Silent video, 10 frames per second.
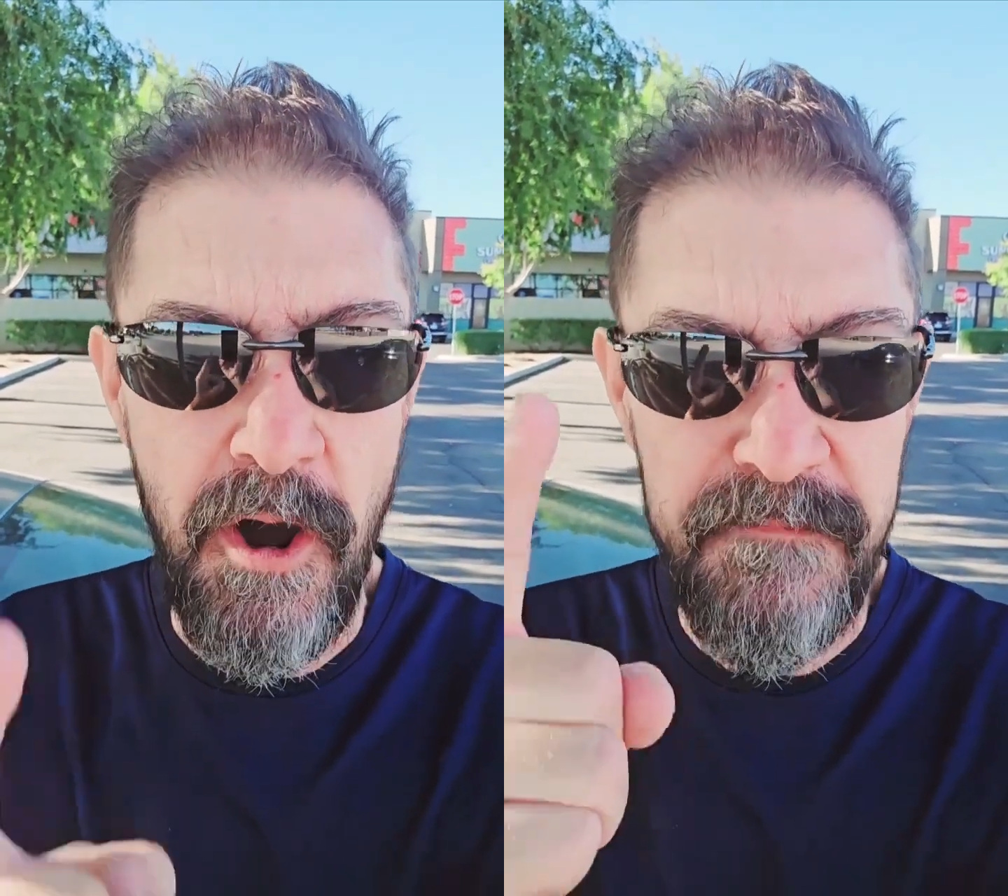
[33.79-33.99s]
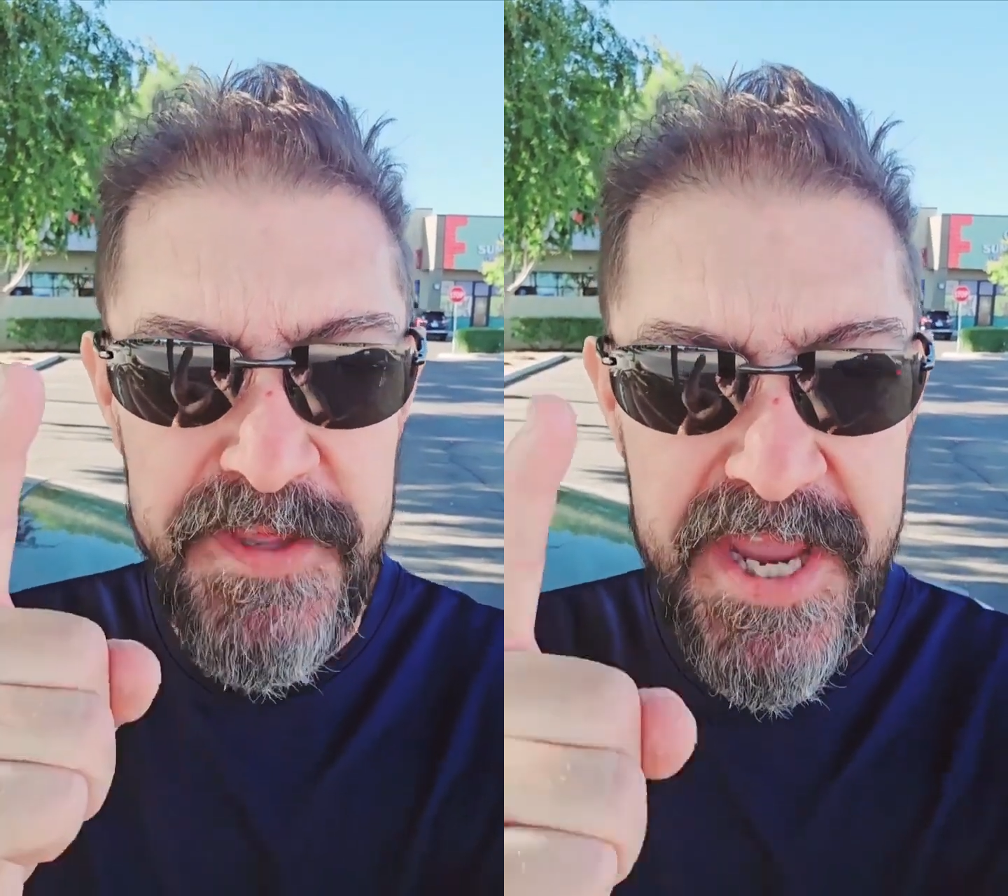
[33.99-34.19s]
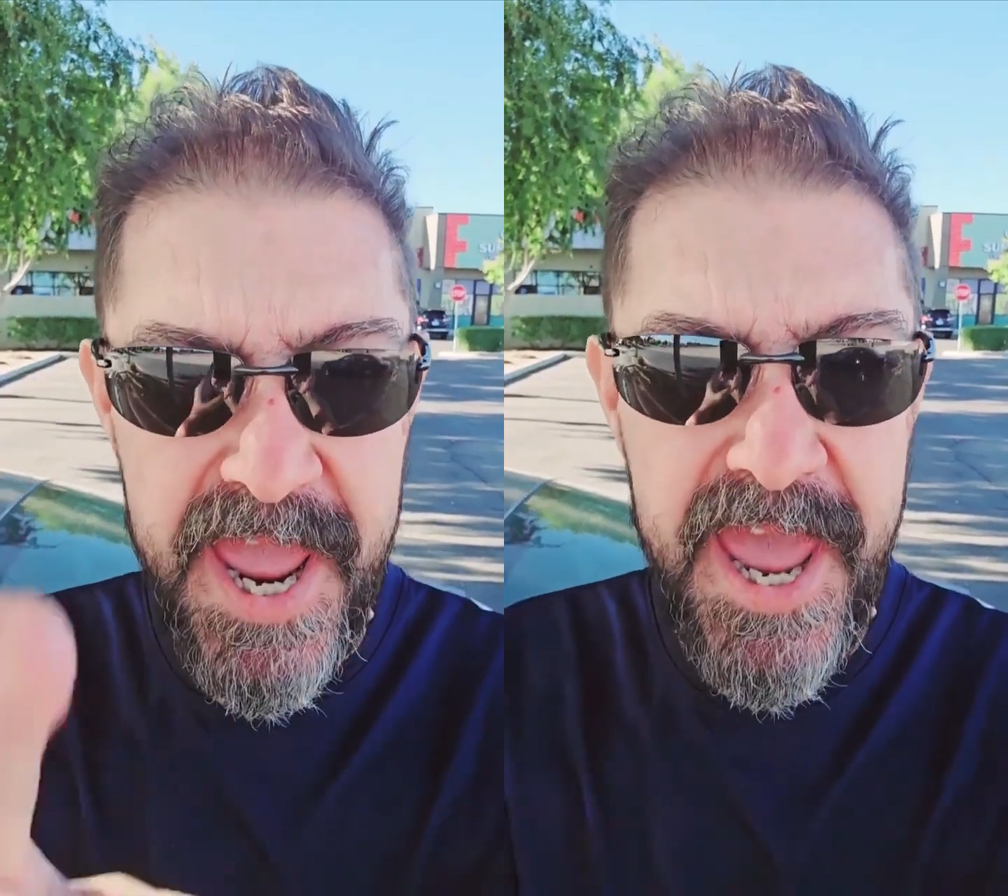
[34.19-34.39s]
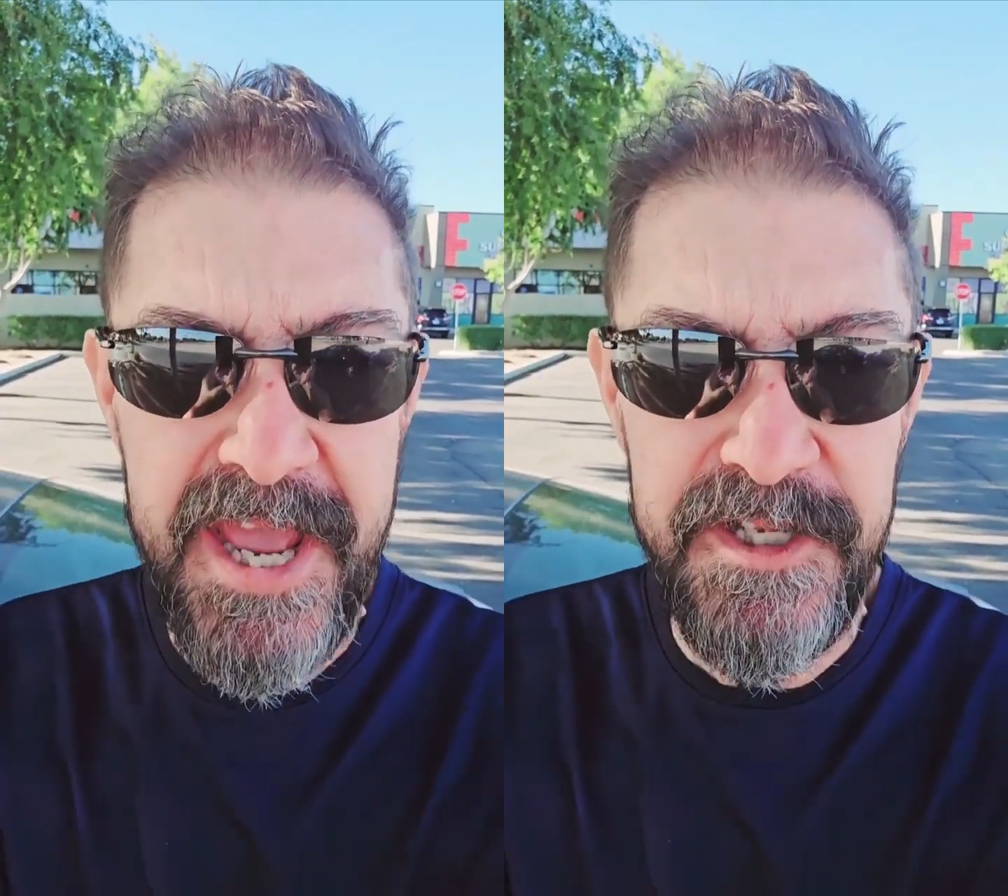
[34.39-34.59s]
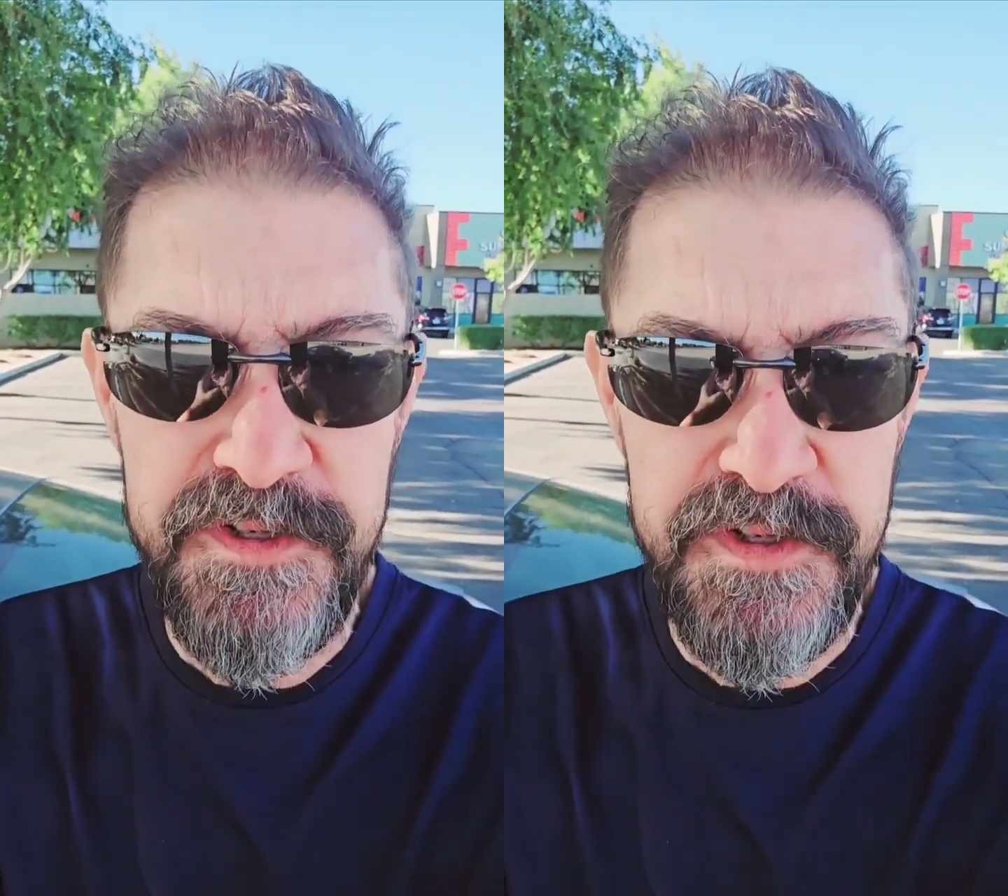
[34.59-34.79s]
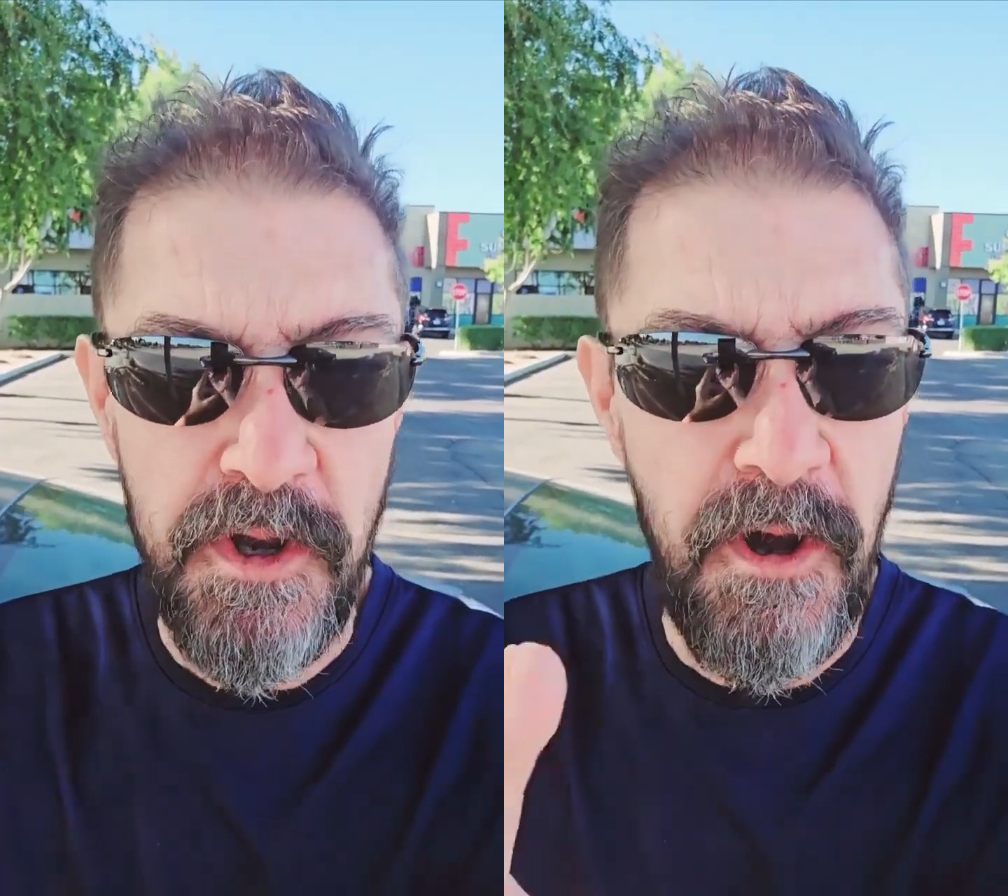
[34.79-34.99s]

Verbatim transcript: of the ends